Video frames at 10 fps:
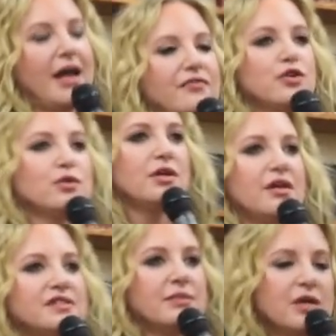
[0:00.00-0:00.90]

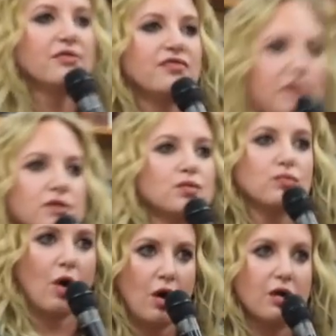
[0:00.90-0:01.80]
If something feels
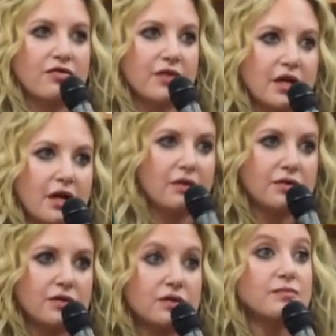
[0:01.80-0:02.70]
wrong for the
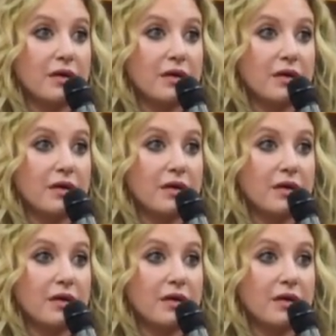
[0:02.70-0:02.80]
characters,